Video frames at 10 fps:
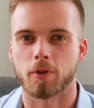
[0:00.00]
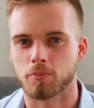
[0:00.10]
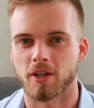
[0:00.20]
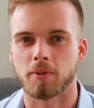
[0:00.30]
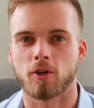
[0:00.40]

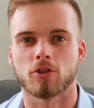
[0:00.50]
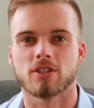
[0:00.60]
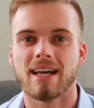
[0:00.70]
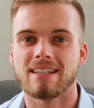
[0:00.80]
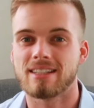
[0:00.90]
prospects,
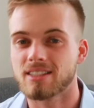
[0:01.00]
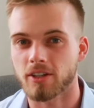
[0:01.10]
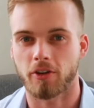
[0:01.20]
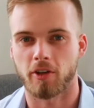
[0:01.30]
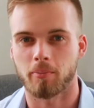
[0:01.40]
because
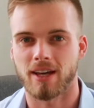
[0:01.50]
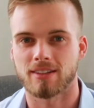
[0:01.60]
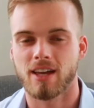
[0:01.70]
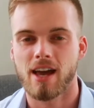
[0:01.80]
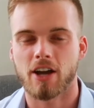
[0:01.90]

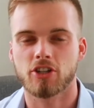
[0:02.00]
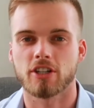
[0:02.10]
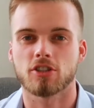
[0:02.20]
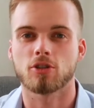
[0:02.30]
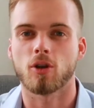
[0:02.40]
disagreement
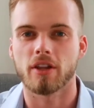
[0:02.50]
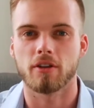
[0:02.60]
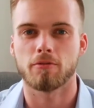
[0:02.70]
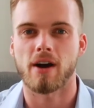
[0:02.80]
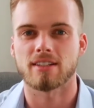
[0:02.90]
actually
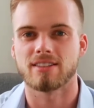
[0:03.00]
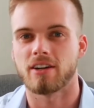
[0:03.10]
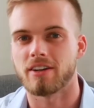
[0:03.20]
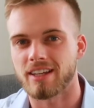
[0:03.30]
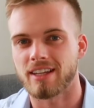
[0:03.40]
solidifies
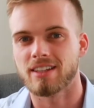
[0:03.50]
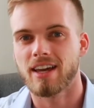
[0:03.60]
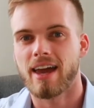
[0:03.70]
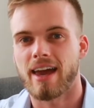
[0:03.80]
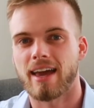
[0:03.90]
their need
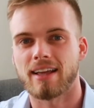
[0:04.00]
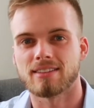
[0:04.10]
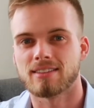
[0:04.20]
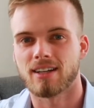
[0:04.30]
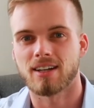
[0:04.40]

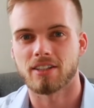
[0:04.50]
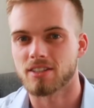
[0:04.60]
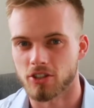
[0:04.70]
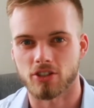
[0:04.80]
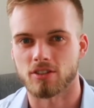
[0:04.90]
and
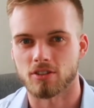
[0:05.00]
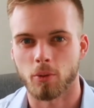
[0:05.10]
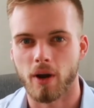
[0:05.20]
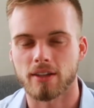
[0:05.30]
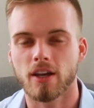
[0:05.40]
decisions,
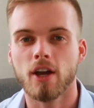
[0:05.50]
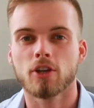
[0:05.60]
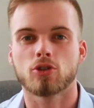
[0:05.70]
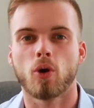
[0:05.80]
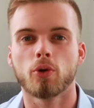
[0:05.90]
right?
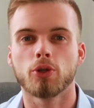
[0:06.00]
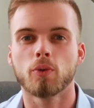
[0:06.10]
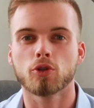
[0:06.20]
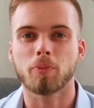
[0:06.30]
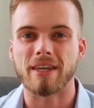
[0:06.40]
So you
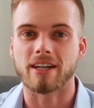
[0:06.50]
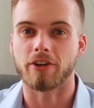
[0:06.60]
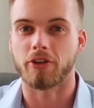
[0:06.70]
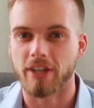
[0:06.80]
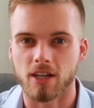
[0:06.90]
want to be
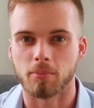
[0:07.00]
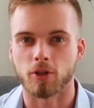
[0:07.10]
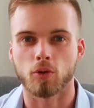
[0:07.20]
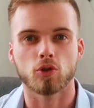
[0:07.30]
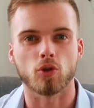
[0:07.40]

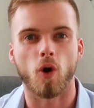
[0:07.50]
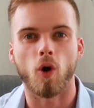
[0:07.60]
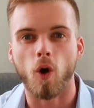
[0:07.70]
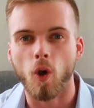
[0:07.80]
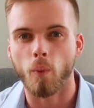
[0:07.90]
agreeable. You want to
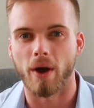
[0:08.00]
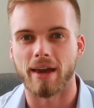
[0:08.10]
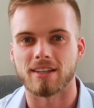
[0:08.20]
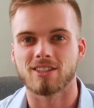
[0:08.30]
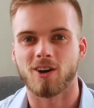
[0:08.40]

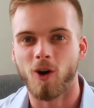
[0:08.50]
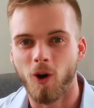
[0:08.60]
always